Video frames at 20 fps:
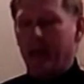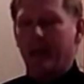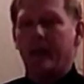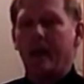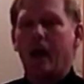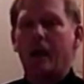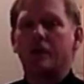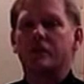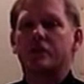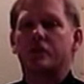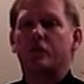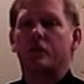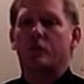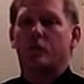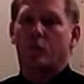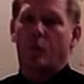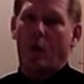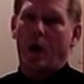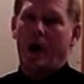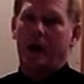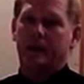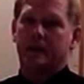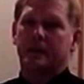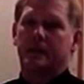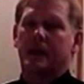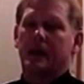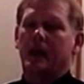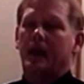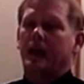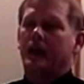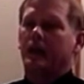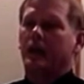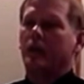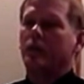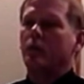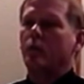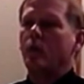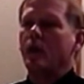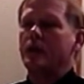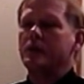Now let's do the ones. Now
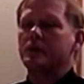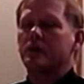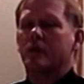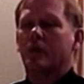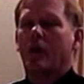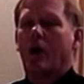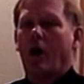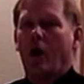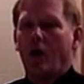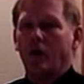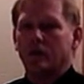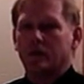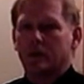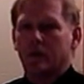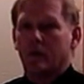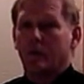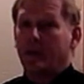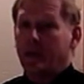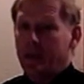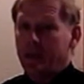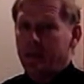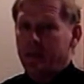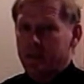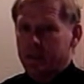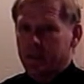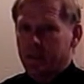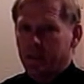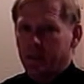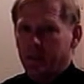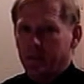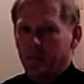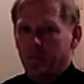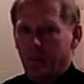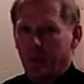the ones are also easy,